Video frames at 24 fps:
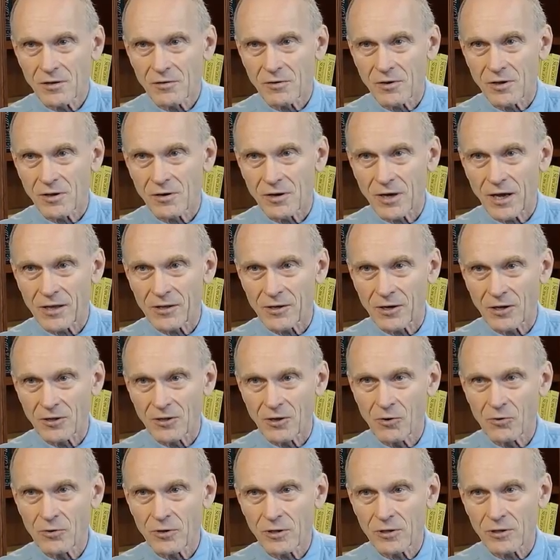in islet
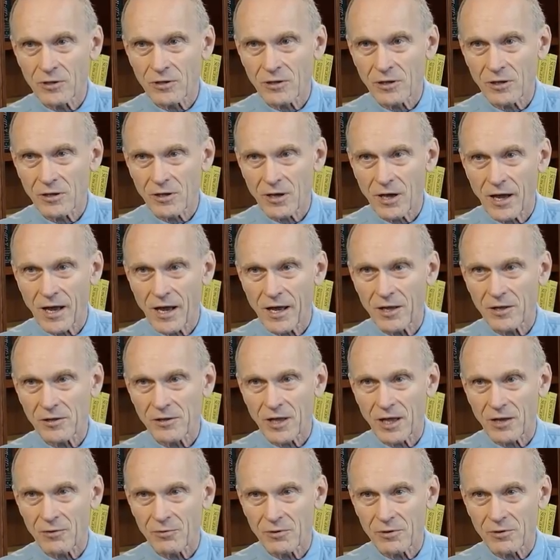alone is as high as
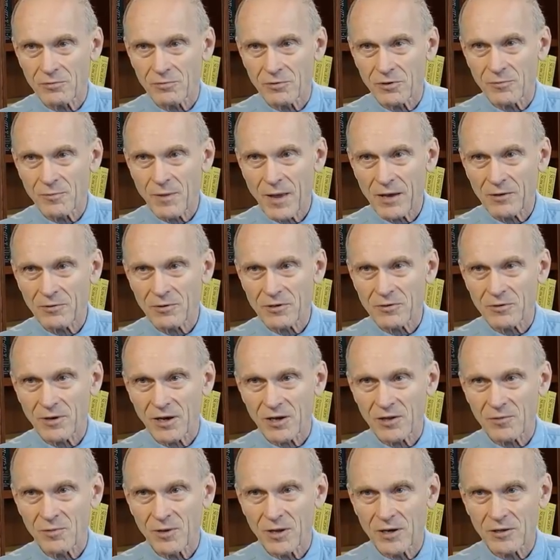that with pancreas
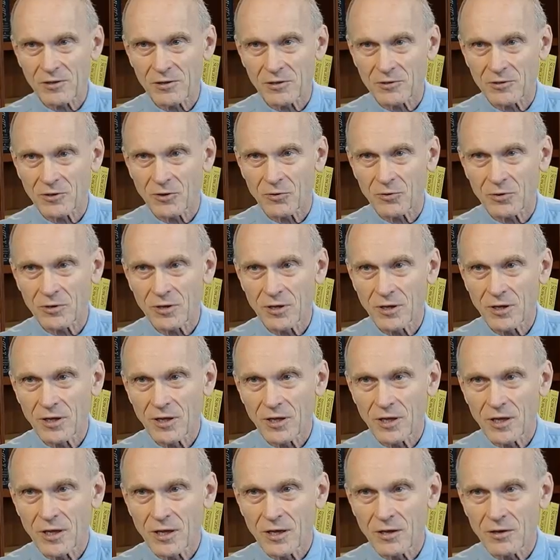transplants alone,
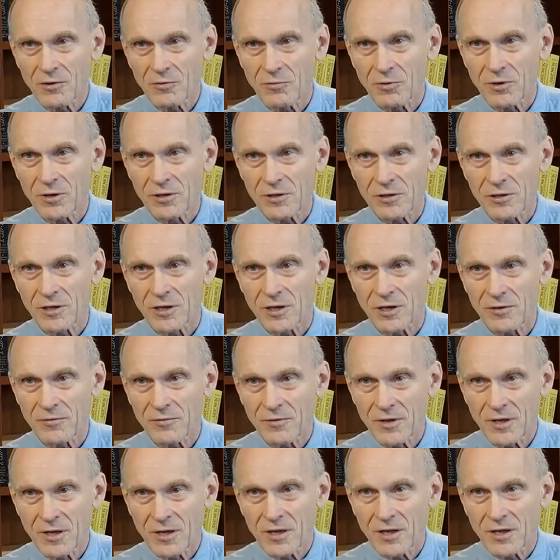with
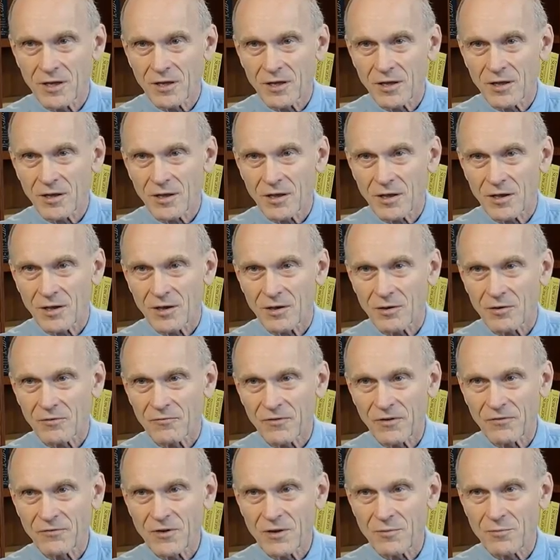
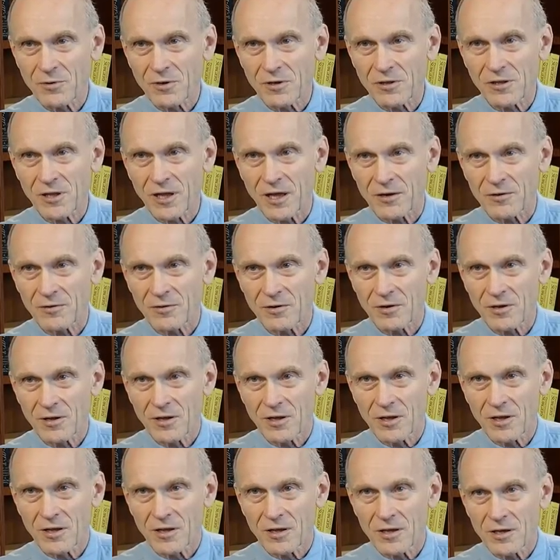50%
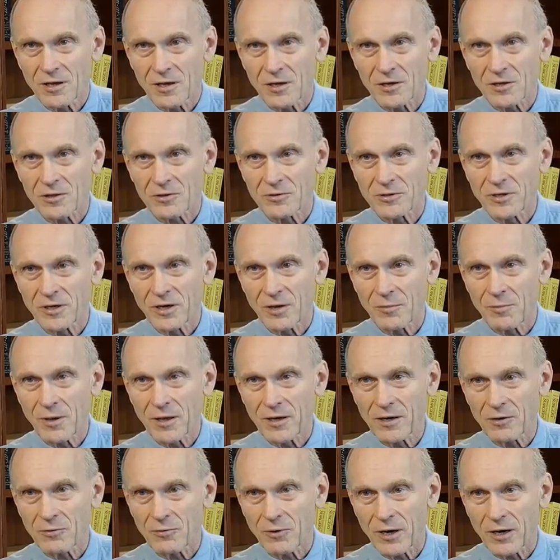insulin
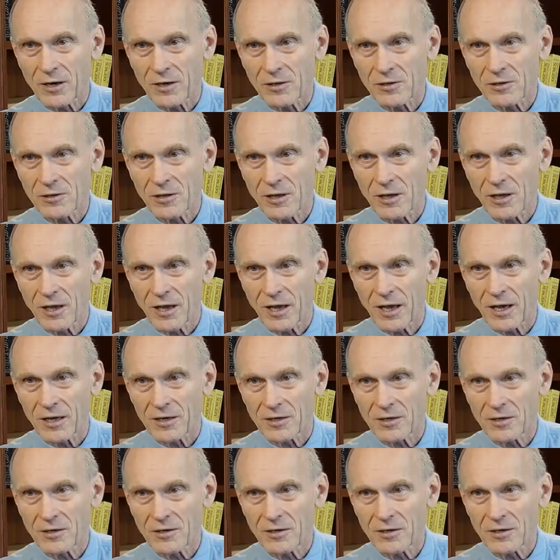independent rates
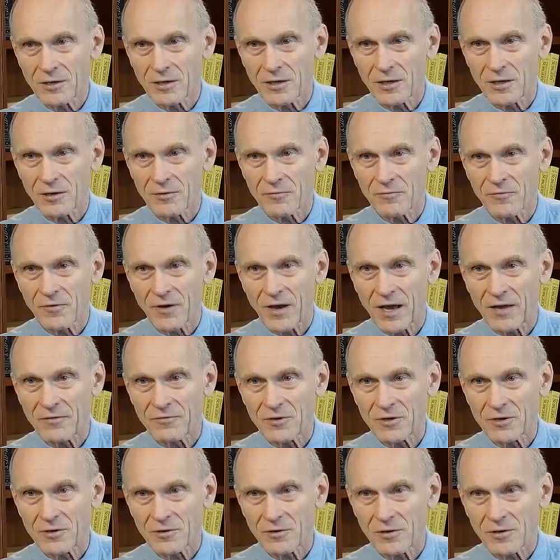at 5
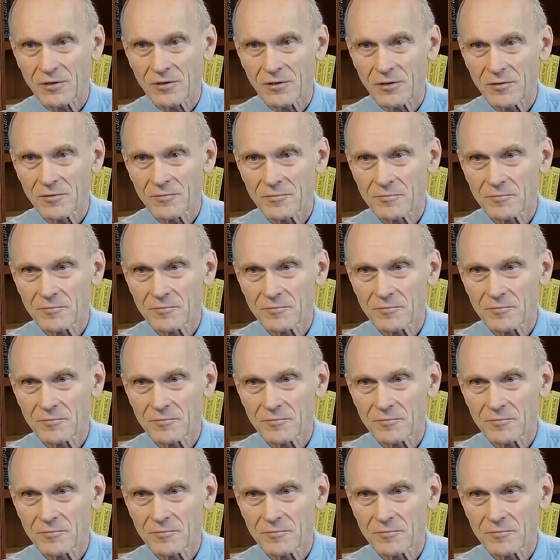years.